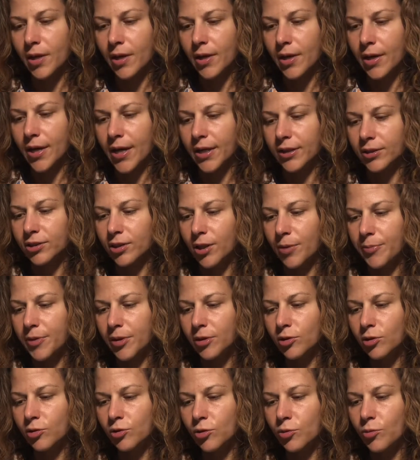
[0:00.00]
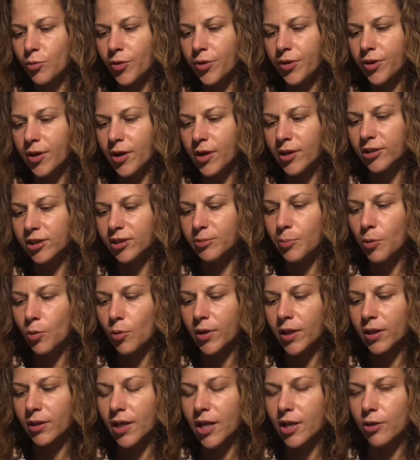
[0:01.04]
and something to do with the
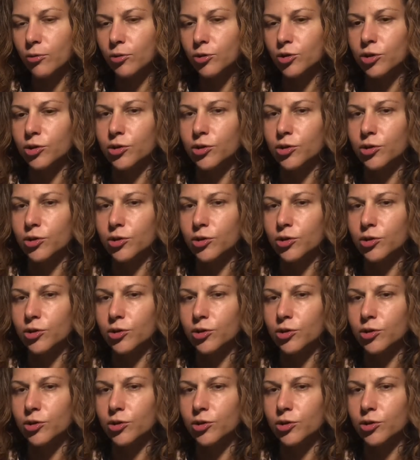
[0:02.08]
unspoken languages